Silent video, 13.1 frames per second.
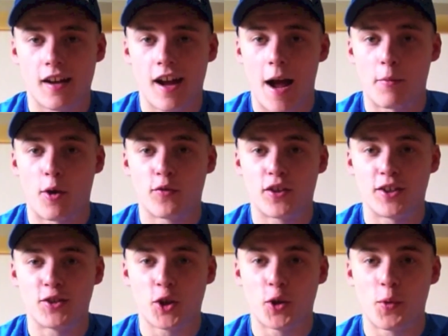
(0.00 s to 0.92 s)
I'm off to
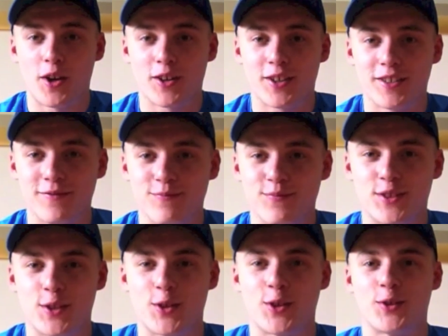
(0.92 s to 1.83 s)
enjoy work,
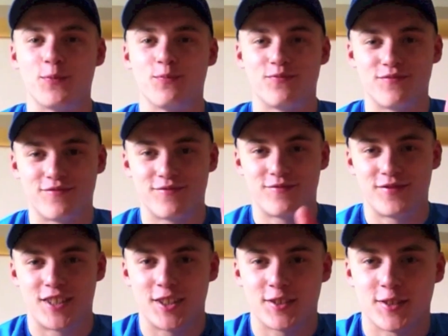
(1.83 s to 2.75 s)
so
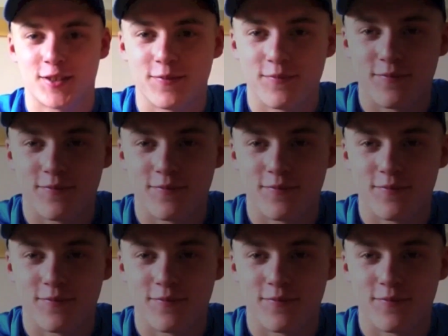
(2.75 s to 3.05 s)
cheers.